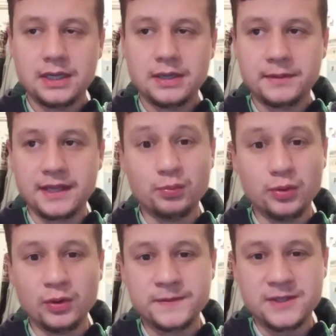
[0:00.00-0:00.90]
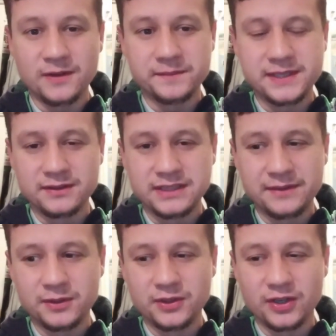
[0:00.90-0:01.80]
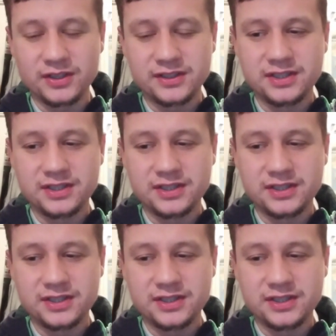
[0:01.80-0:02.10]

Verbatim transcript: But then Wolves got themselves level not